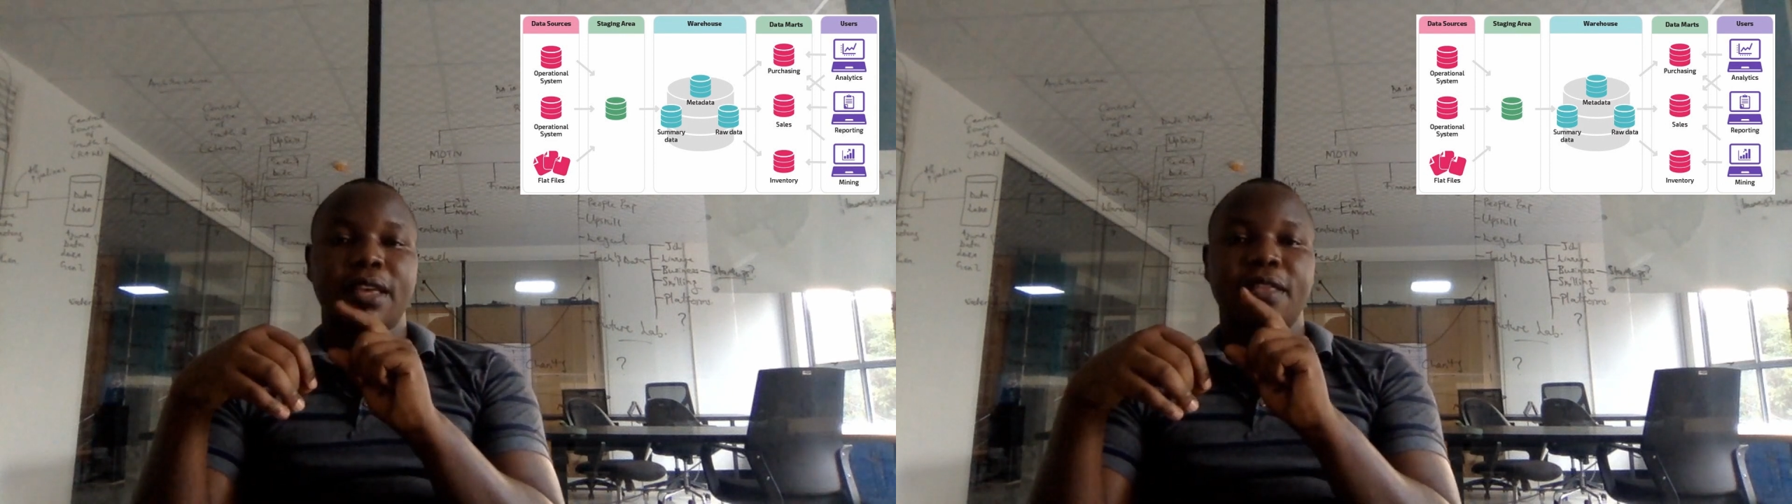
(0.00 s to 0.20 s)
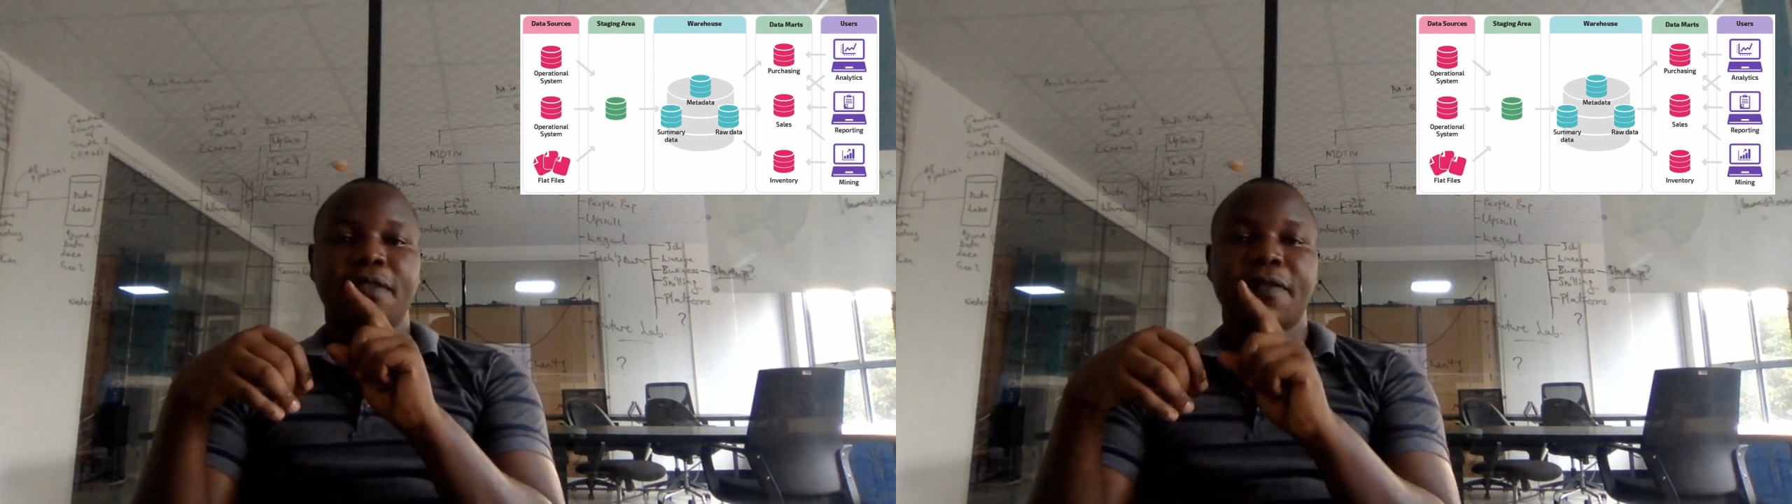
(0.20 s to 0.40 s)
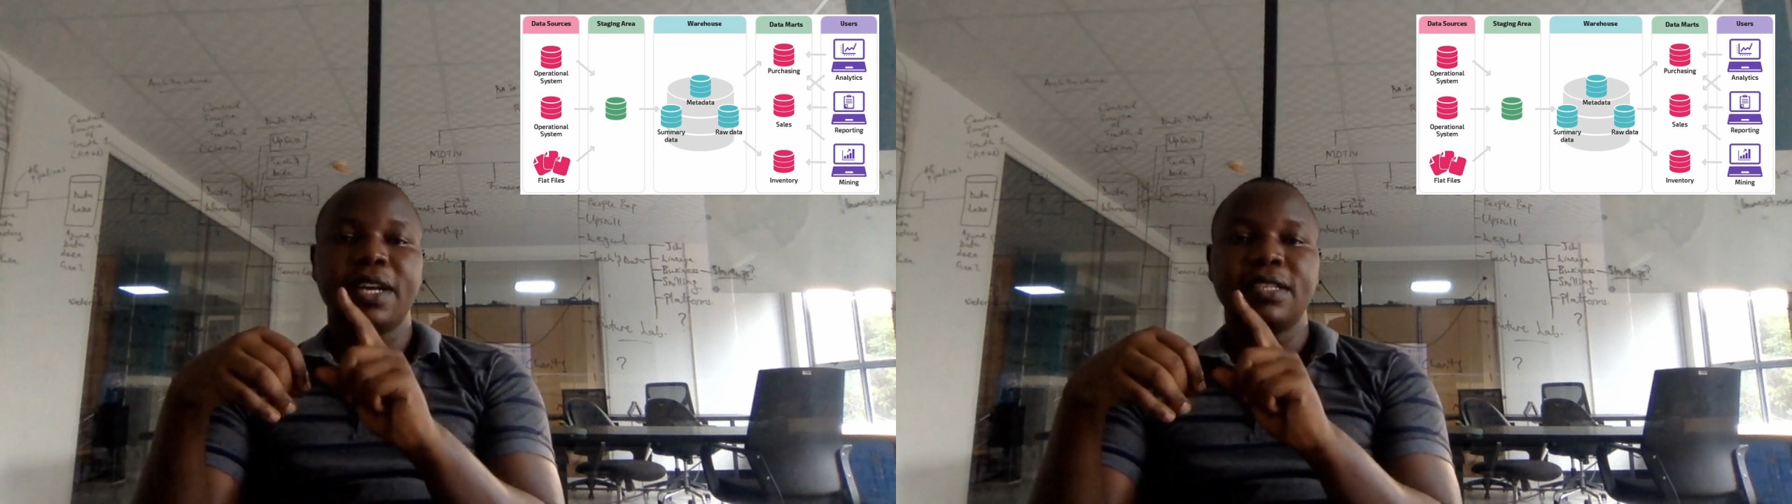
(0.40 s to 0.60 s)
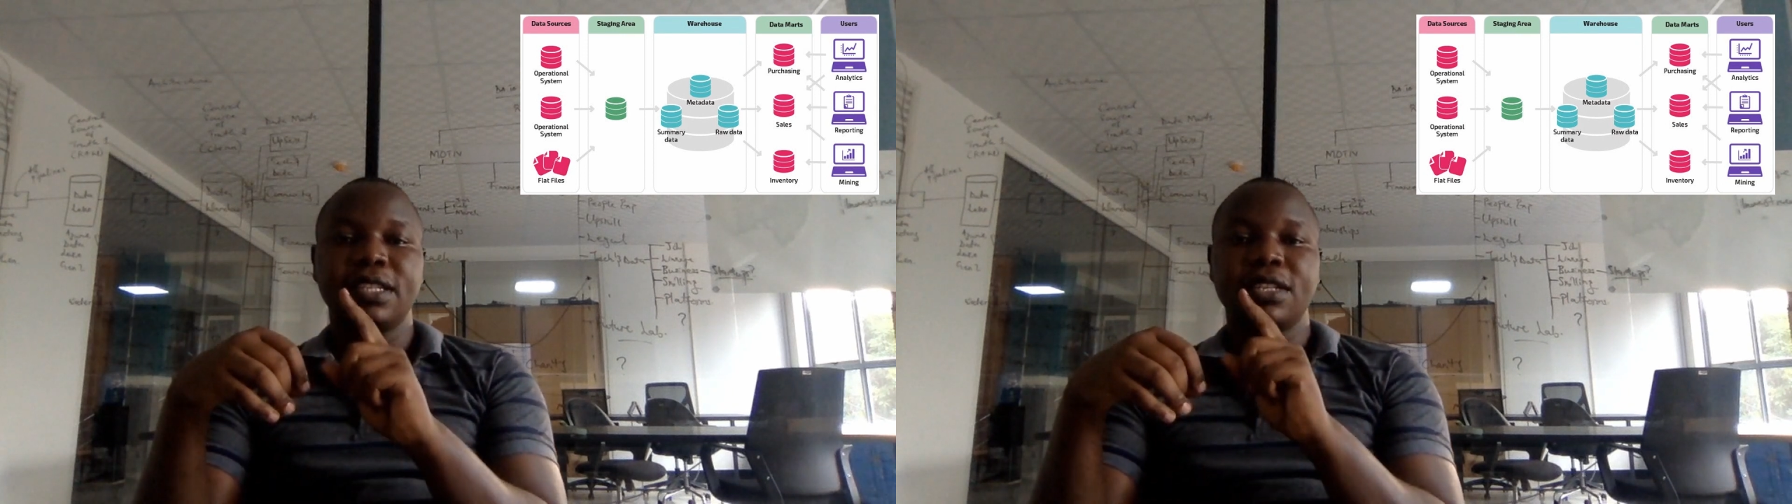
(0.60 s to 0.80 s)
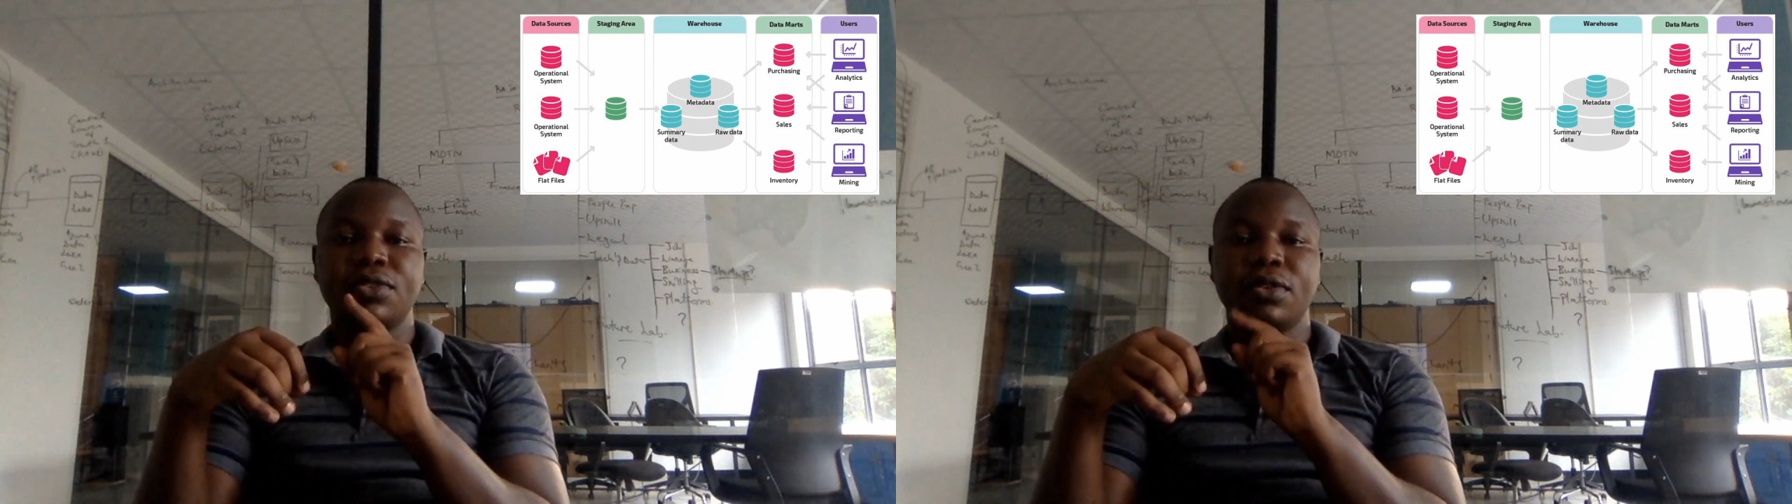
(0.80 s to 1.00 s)
The first
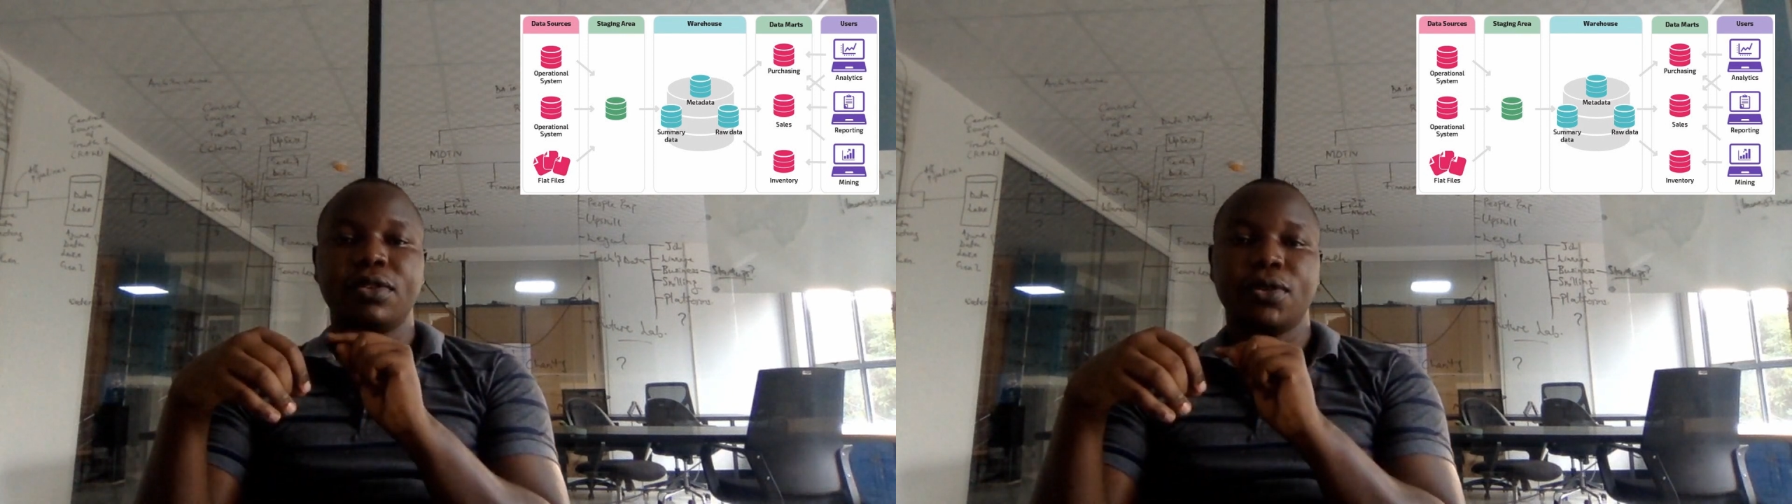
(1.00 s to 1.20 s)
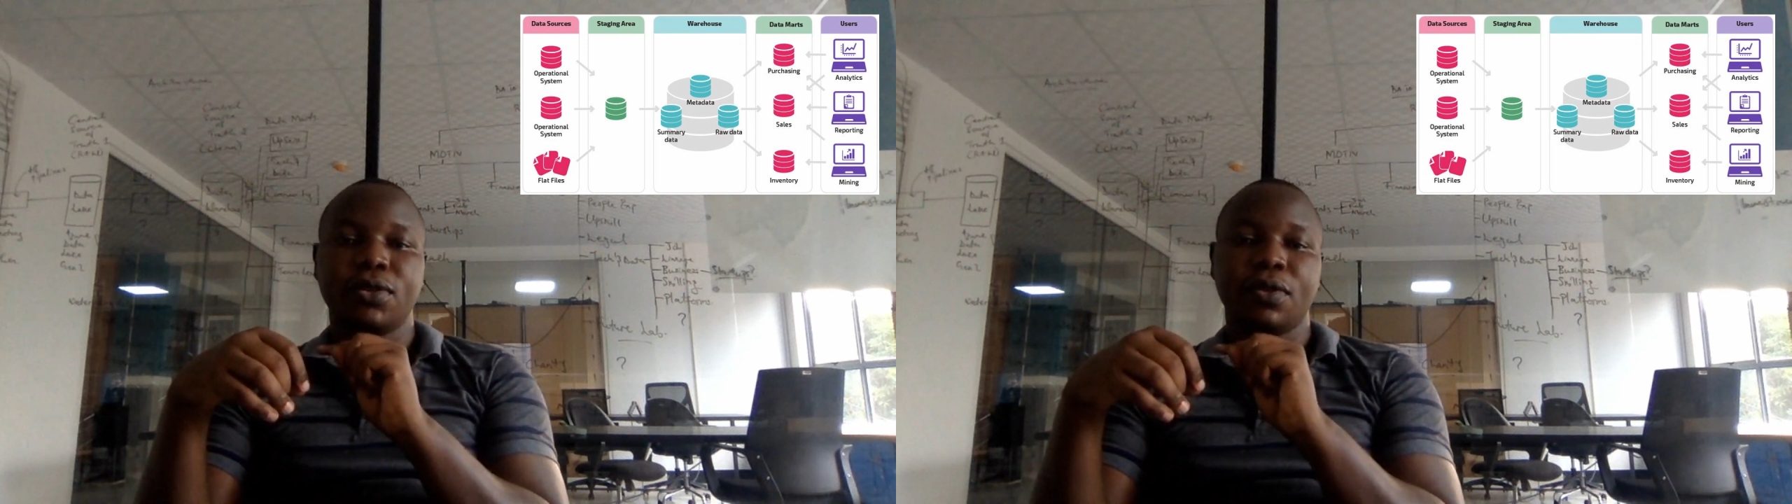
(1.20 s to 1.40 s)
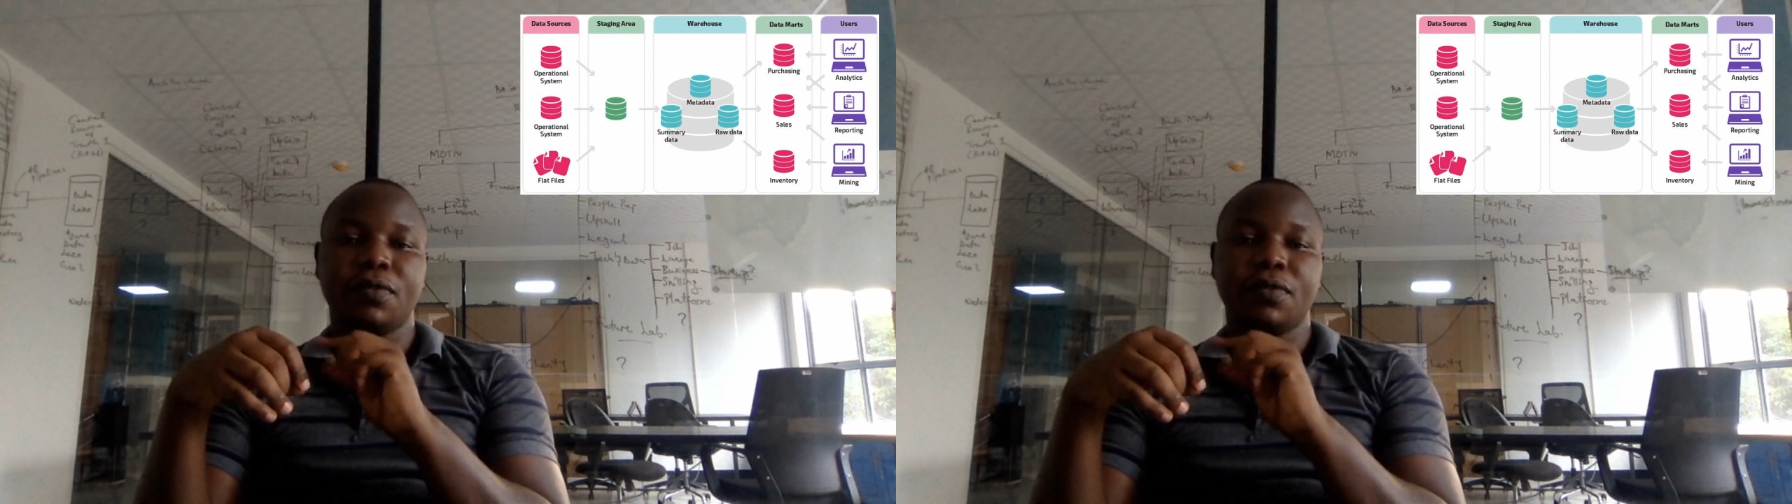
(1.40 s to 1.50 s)
central source